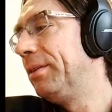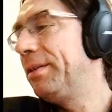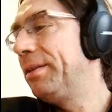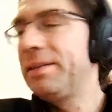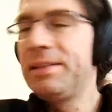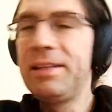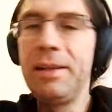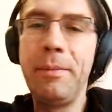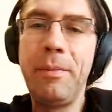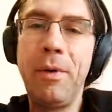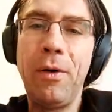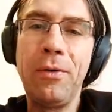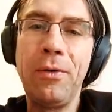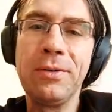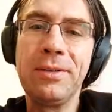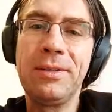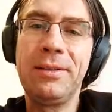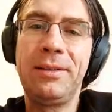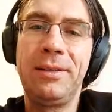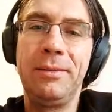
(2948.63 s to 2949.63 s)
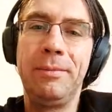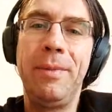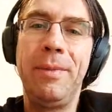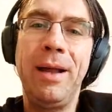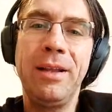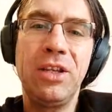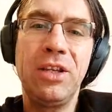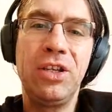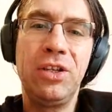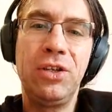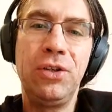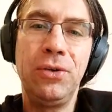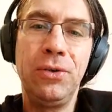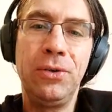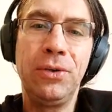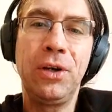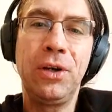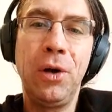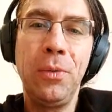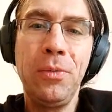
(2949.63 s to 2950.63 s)
this is the most
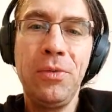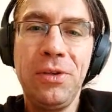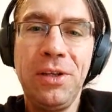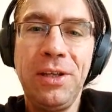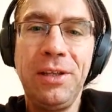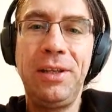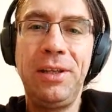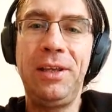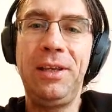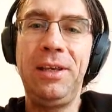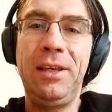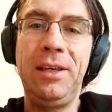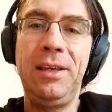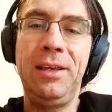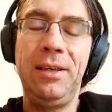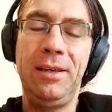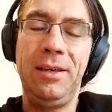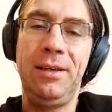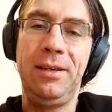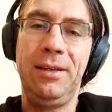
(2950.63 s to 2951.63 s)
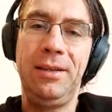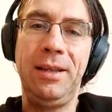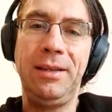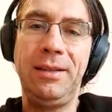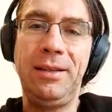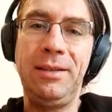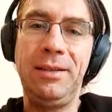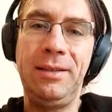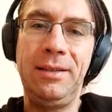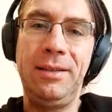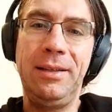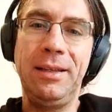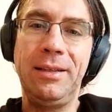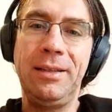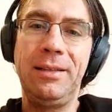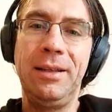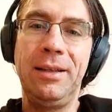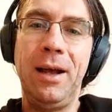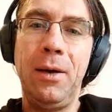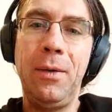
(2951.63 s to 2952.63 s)
mature community that
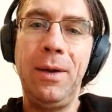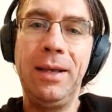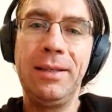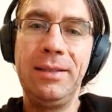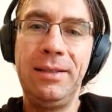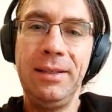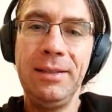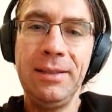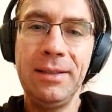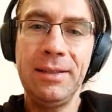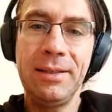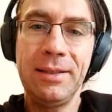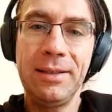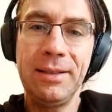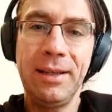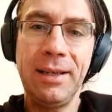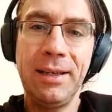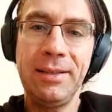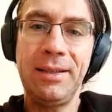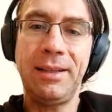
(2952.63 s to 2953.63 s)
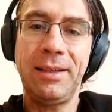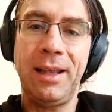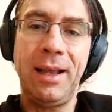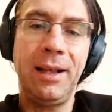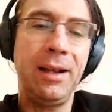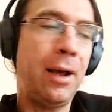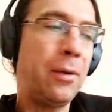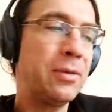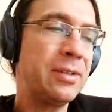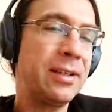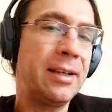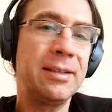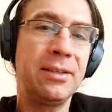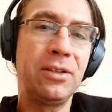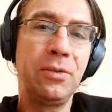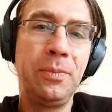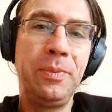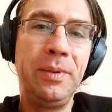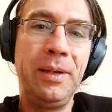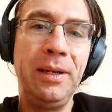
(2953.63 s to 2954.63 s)
now exists. Yes, that allows us to
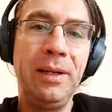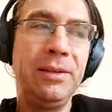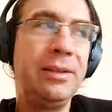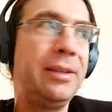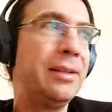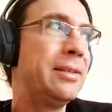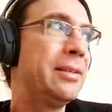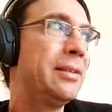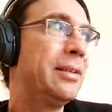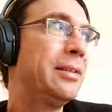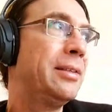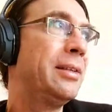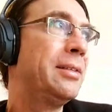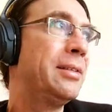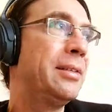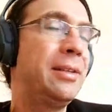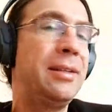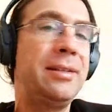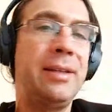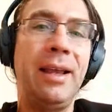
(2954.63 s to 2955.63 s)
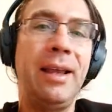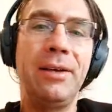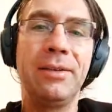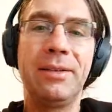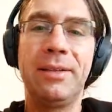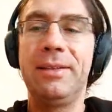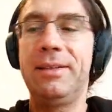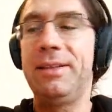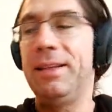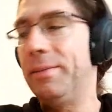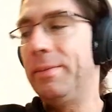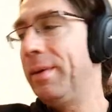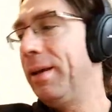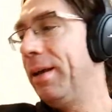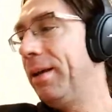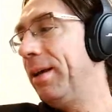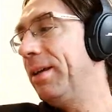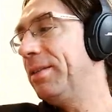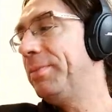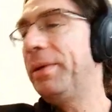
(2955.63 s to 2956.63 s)
build this ecosystem.
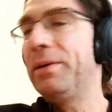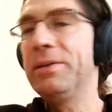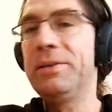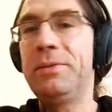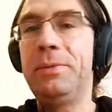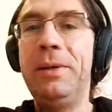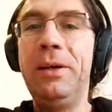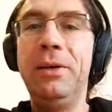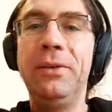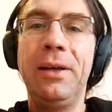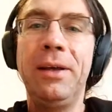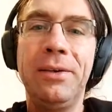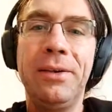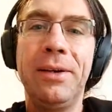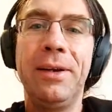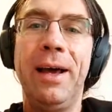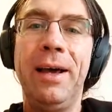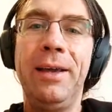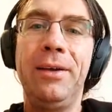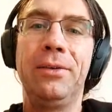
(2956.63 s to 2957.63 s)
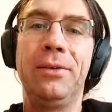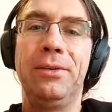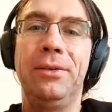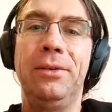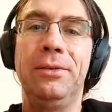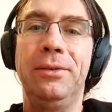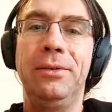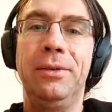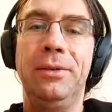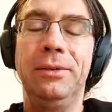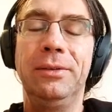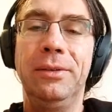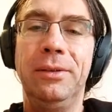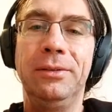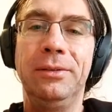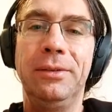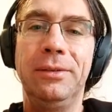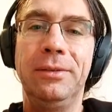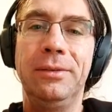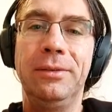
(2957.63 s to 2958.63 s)
Yes, because we're gonna rely
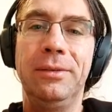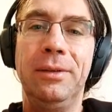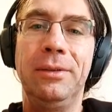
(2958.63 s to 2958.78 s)
on